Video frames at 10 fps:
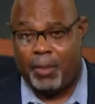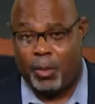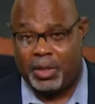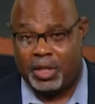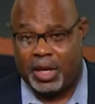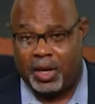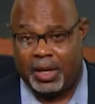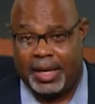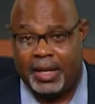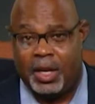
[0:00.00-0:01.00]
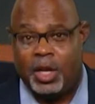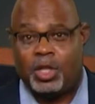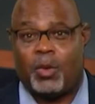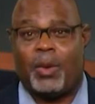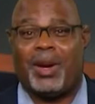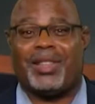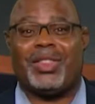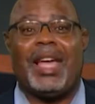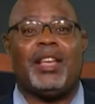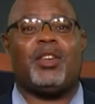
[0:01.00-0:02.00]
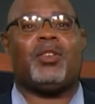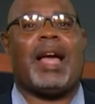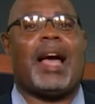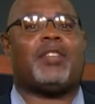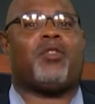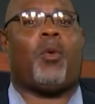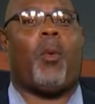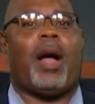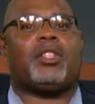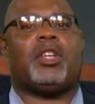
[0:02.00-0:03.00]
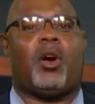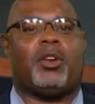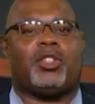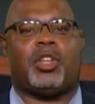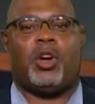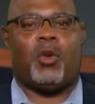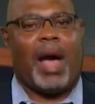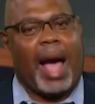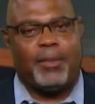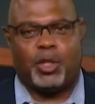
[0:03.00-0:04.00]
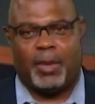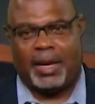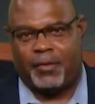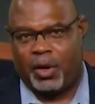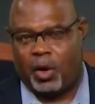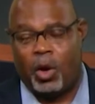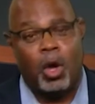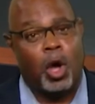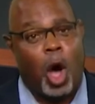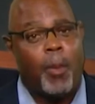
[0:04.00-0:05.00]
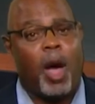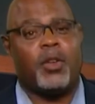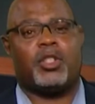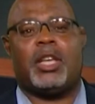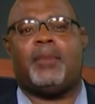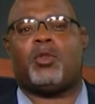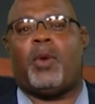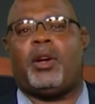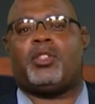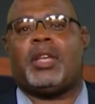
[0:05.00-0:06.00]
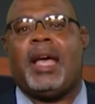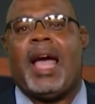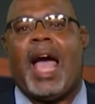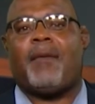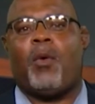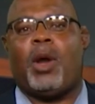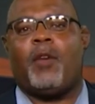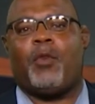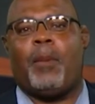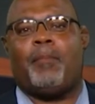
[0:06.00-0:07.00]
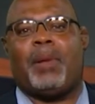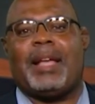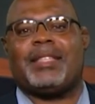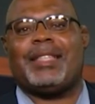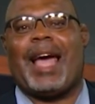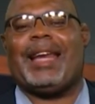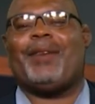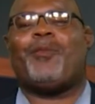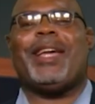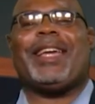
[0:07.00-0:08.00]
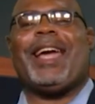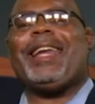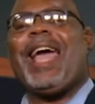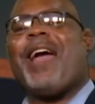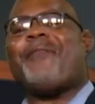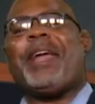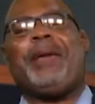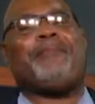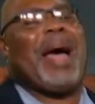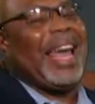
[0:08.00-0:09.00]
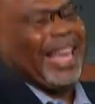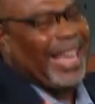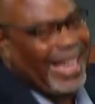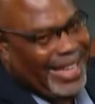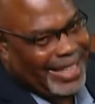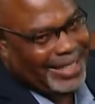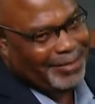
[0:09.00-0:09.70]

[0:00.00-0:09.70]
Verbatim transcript: momentarily. So we want to thank you guys for watching our show. I'm Jermaine Ferrell. Hope all of your teams are winners. Have a wonderful and blessed night and weekend, everybody.